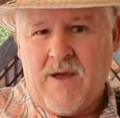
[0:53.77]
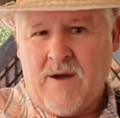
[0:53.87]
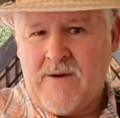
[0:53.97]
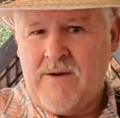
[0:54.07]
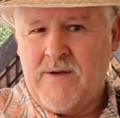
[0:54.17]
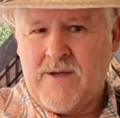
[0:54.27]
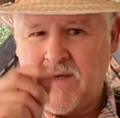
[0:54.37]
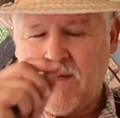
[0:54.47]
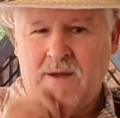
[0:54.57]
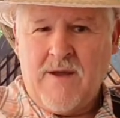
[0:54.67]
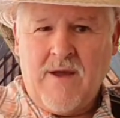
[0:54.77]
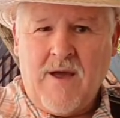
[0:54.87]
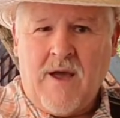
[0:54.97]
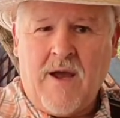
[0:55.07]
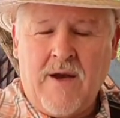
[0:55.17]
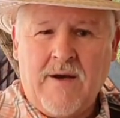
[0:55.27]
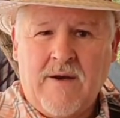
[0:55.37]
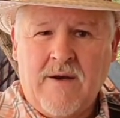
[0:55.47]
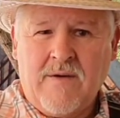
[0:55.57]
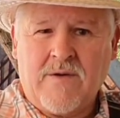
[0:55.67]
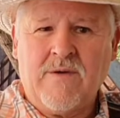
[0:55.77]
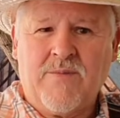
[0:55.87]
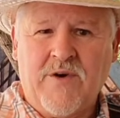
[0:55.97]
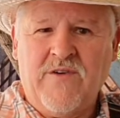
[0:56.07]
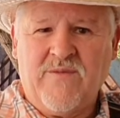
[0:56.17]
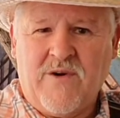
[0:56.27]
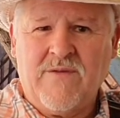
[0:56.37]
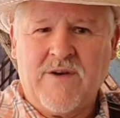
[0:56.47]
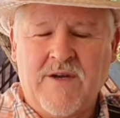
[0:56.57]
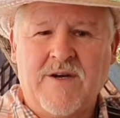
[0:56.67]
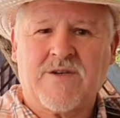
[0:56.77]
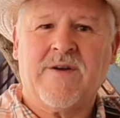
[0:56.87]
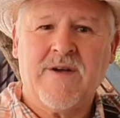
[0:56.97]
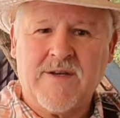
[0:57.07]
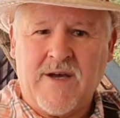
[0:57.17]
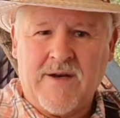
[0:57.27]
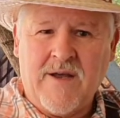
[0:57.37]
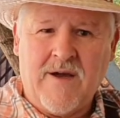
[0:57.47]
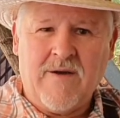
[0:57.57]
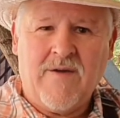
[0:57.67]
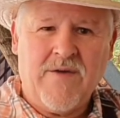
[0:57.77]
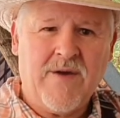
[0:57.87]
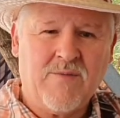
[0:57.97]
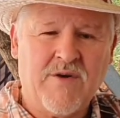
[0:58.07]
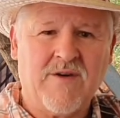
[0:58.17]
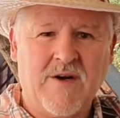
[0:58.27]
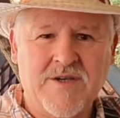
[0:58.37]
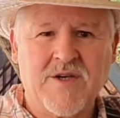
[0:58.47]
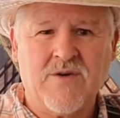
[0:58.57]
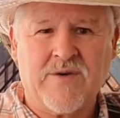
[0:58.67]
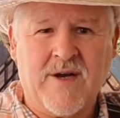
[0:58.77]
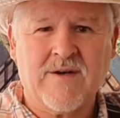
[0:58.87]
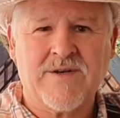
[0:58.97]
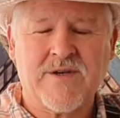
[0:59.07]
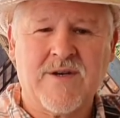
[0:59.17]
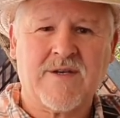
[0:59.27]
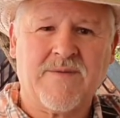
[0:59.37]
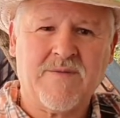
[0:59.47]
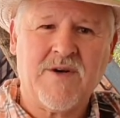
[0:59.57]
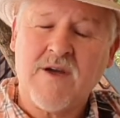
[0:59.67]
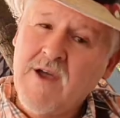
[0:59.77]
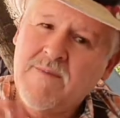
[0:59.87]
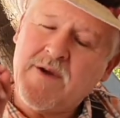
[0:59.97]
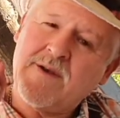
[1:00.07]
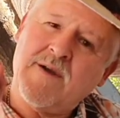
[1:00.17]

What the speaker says: I need that. And to improve my videos, I need that. Now, whether I listen or don't listen, it's up to me. But